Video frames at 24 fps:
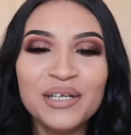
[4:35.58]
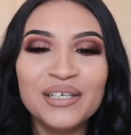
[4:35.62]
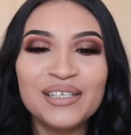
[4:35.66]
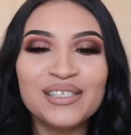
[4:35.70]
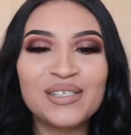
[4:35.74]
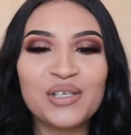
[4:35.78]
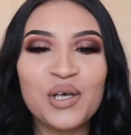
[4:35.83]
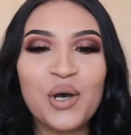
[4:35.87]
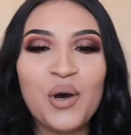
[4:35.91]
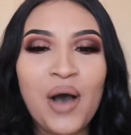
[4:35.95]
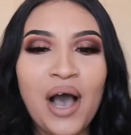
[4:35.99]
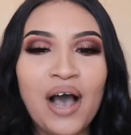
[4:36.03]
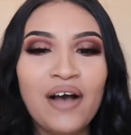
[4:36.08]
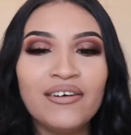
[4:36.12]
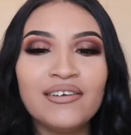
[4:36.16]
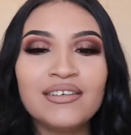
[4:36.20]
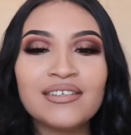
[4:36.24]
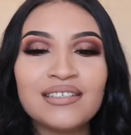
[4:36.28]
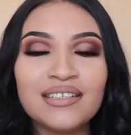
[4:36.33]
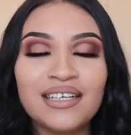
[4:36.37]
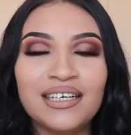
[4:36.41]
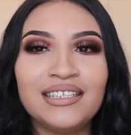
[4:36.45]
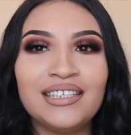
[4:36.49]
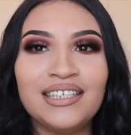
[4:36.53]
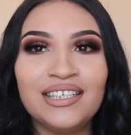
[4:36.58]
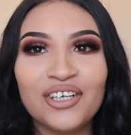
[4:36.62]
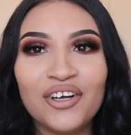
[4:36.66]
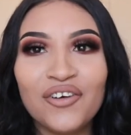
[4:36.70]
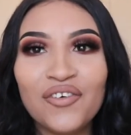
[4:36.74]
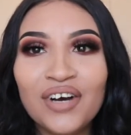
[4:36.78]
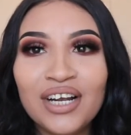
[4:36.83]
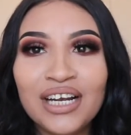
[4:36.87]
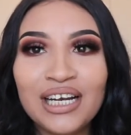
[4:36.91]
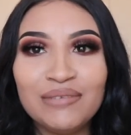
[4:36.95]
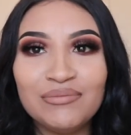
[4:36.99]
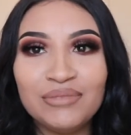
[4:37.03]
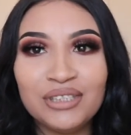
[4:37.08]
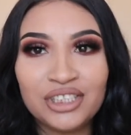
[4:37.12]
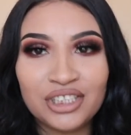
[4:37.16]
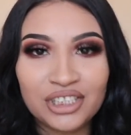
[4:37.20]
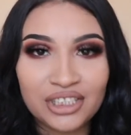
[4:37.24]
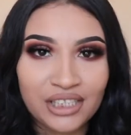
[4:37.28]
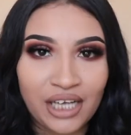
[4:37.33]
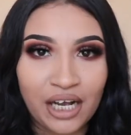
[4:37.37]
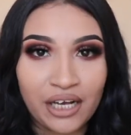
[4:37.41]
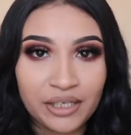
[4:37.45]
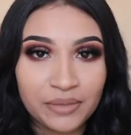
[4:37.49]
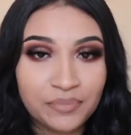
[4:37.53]
so I was like, you know what? Let me
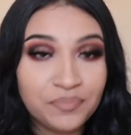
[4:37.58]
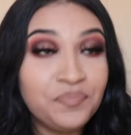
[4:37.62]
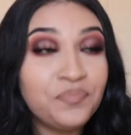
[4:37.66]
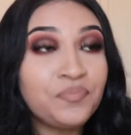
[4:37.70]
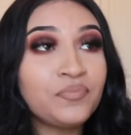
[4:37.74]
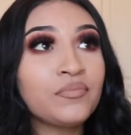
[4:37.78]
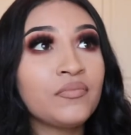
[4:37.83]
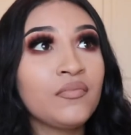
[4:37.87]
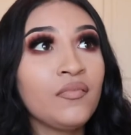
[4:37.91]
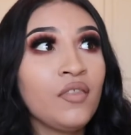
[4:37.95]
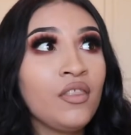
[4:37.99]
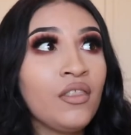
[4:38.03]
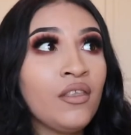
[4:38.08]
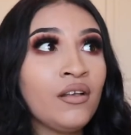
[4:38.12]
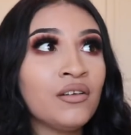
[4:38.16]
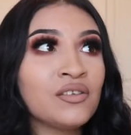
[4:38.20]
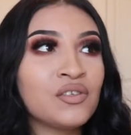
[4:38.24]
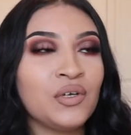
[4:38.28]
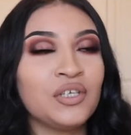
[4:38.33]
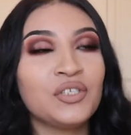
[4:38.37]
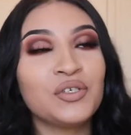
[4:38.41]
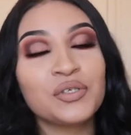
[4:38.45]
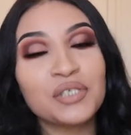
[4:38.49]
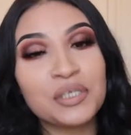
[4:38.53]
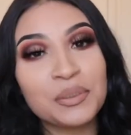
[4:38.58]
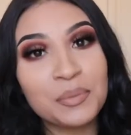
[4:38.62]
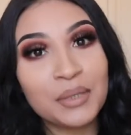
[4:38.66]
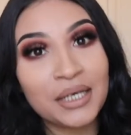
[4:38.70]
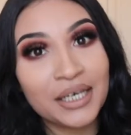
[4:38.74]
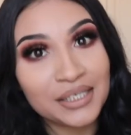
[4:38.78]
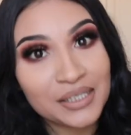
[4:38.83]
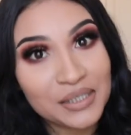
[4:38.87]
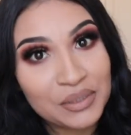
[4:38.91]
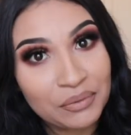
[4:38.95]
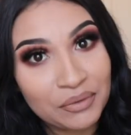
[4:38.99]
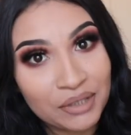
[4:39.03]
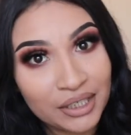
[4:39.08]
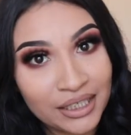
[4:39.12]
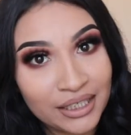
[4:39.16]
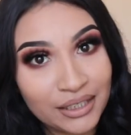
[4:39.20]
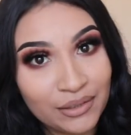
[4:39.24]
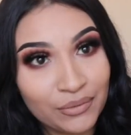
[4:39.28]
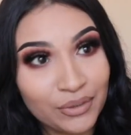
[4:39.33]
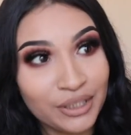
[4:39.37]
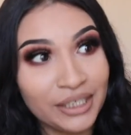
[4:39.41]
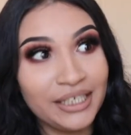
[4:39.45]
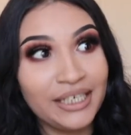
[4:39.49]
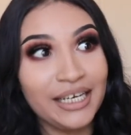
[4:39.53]
just tell him. So I told him, guess
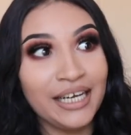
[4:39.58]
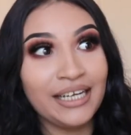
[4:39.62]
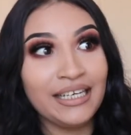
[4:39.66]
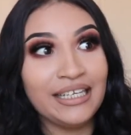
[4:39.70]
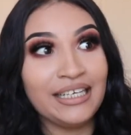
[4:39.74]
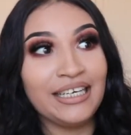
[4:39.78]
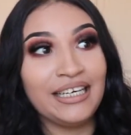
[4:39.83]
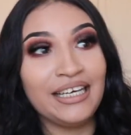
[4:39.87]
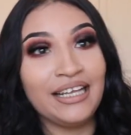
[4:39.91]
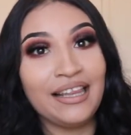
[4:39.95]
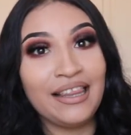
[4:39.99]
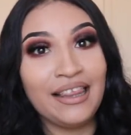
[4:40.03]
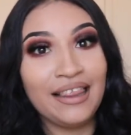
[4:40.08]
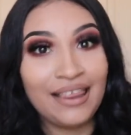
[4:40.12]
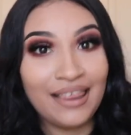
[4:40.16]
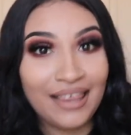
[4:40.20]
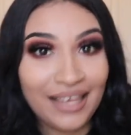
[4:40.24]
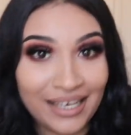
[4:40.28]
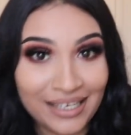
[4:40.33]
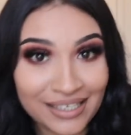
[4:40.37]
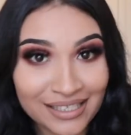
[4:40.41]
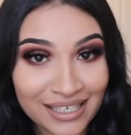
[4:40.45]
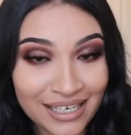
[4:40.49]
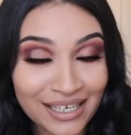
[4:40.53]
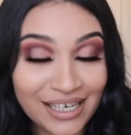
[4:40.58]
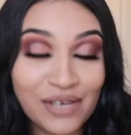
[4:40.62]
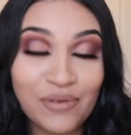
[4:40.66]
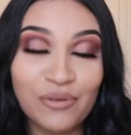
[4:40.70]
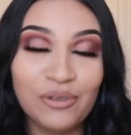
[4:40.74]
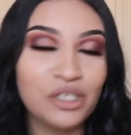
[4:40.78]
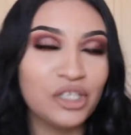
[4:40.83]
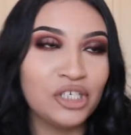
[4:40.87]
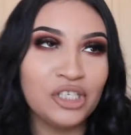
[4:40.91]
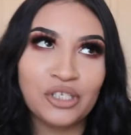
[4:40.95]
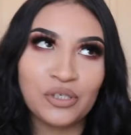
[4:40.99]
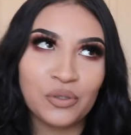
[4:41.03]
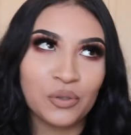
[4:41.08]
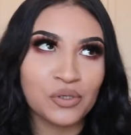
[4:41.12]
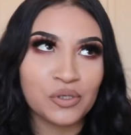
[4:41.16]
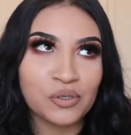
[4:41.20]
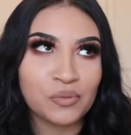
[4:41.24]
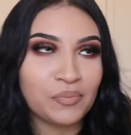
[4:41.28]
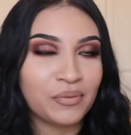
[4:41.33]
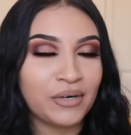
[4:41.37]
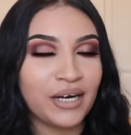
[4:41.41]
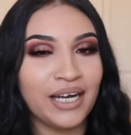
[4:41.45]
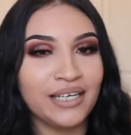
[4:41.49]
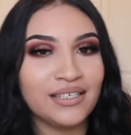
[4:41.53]
what? We're getting this. And he was just so
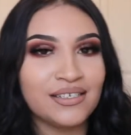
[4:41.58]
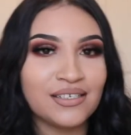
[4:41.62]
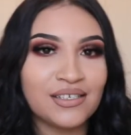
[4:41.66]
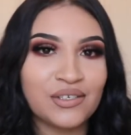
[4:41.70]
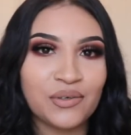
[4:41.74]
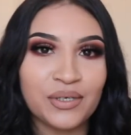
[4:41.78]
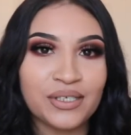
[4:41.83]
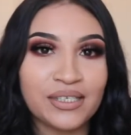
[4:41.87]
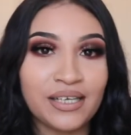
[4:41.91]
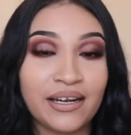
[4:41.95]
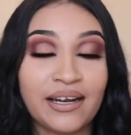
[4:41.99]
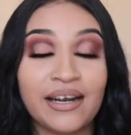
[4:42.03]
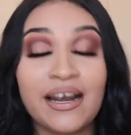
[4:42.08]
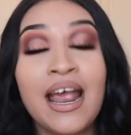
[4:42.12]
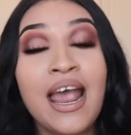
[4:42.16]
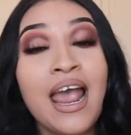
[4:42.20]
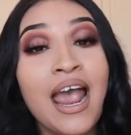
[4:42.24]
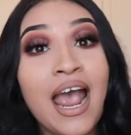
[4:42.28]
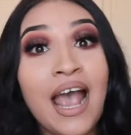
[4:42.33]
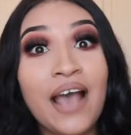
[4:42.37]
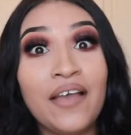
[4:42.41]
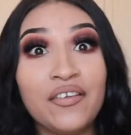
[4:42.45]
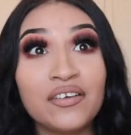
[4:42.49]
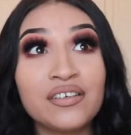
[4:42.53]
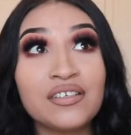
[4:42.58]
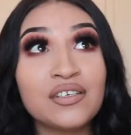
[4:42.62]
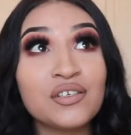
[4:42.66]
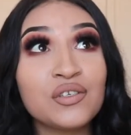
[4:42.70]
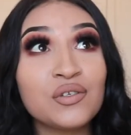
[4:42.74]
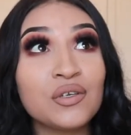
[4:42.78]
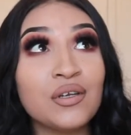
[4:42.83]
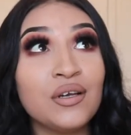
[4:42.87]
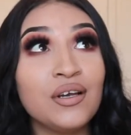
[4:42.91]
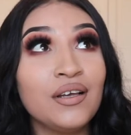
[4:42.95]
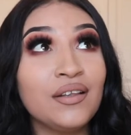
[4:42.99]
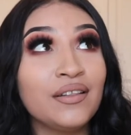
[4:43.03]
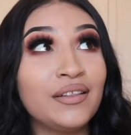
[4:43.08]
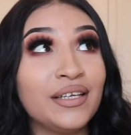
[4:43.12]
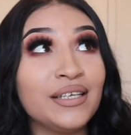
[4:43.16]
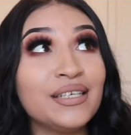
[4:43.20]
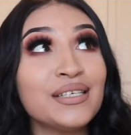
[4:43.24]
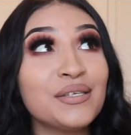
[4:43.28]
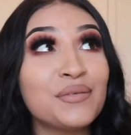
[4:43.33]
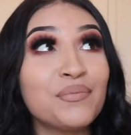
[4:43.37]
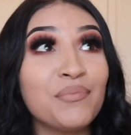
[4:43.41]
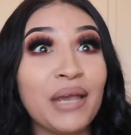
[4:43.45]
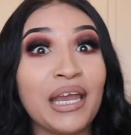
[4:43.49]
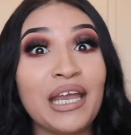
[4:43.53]
surprised and so excited. And
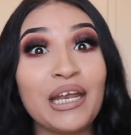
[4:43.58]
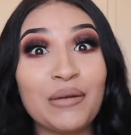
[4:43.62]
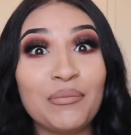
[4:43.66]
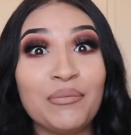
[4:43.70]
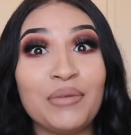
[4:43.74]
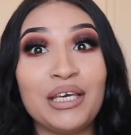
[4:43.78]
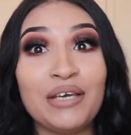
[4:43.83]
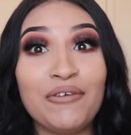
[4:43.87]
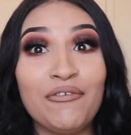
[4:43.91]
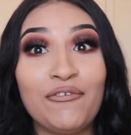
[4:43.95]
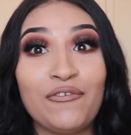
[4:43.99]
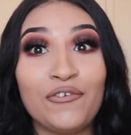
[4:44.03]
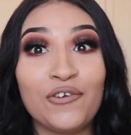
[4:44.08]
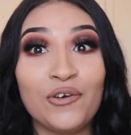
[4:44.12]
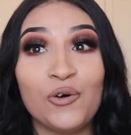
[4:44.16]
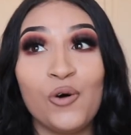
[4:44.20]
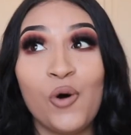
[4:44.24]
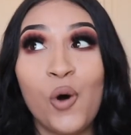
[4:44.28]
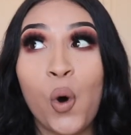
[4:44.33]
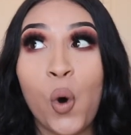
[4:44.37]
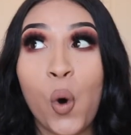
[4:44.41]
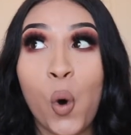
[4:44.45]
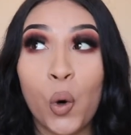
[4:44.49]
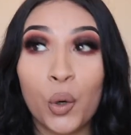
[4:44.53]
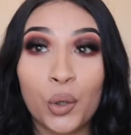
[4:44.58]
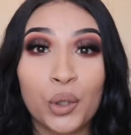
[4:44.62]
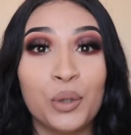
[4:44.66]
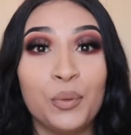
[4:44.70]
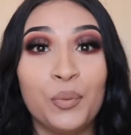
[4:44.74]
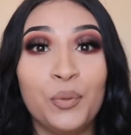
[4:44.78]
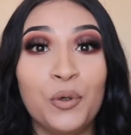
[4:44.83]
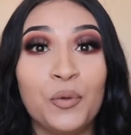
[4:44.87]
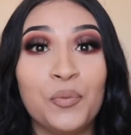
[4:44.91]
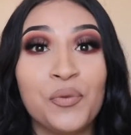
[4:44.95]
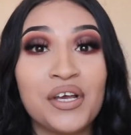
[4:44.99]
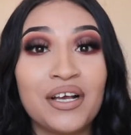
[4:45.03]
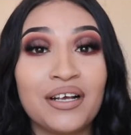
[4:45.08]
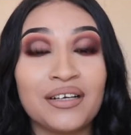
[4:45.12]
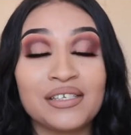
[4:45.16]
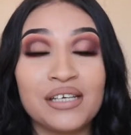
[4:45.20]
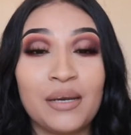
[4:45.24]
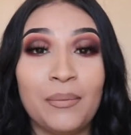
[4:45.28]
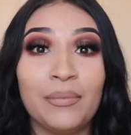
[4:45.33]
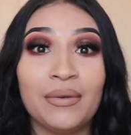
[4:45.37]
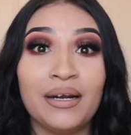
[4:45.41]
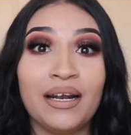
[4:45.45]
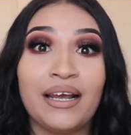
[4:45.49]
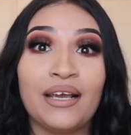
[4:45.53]
this made me feel horrible because
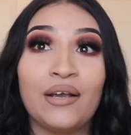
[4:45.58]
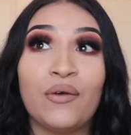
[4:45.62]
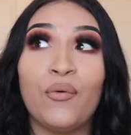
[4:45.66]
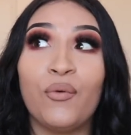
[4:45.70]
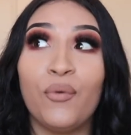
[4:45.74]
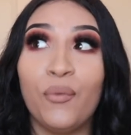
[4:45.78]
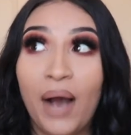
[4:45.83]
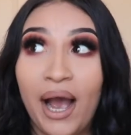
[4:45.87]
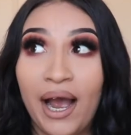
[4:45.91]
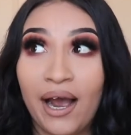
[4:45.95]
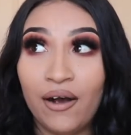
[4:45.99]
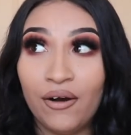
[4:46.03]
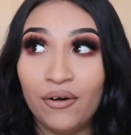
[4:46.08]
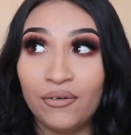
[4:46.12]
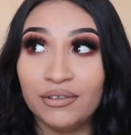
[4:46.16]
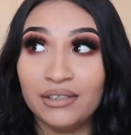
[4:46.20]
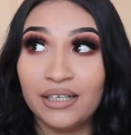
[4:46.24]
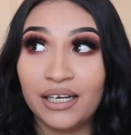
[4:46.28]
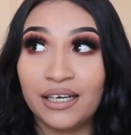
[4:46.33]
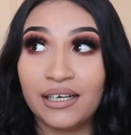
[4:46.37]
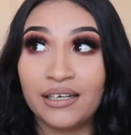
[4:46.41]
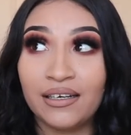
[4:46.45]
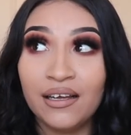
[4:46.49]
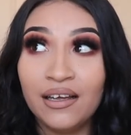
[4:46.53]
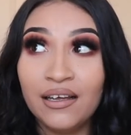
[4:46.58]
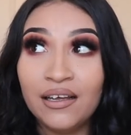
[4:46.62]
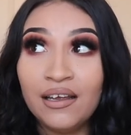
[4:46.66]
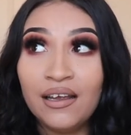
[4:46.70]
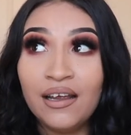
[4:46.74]
I'm like, wow, like,